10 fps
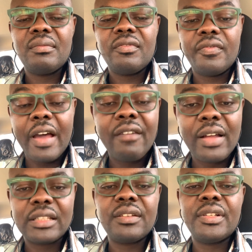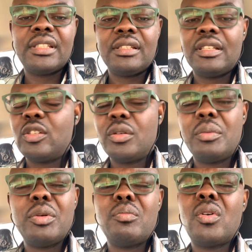five activities it shouldn't
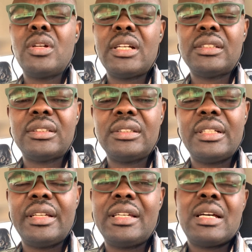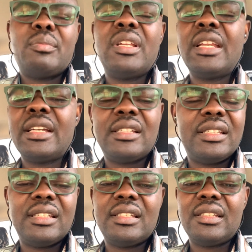be more than it can be
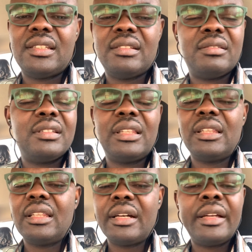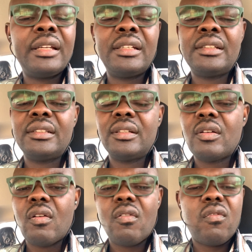less three
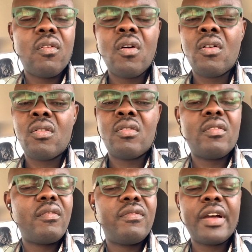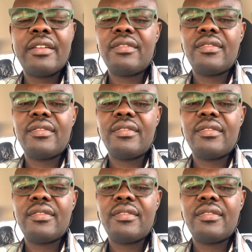four five